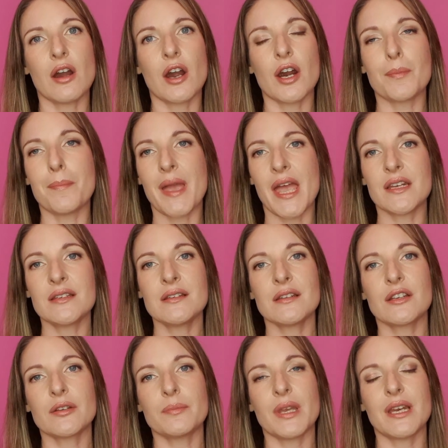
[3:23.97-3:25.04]
are men
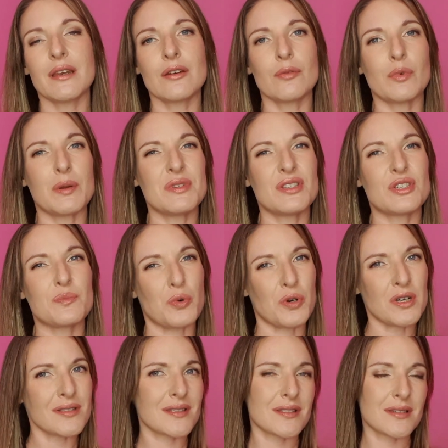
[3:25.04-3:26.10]
competing in women's
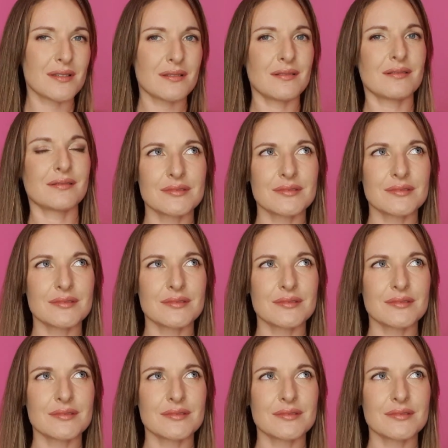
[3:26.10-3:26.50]
sports?